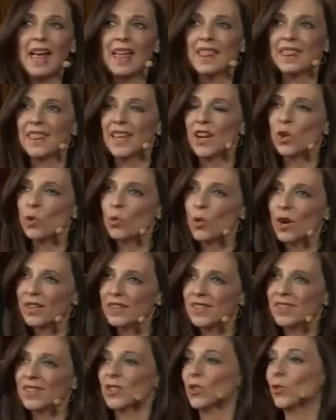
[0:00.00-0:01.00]
There
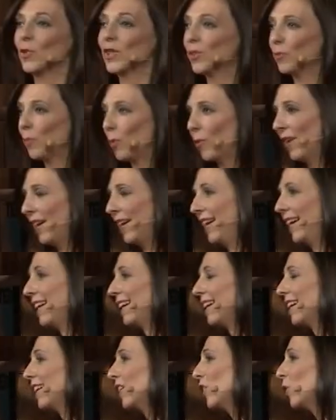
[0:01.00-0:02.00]
once was a boy
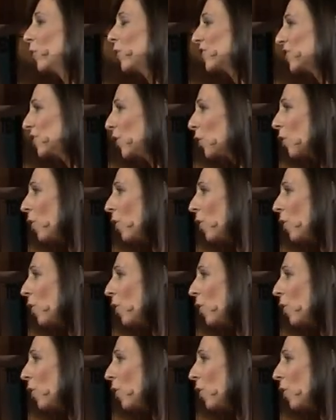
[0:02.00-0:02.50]
who was so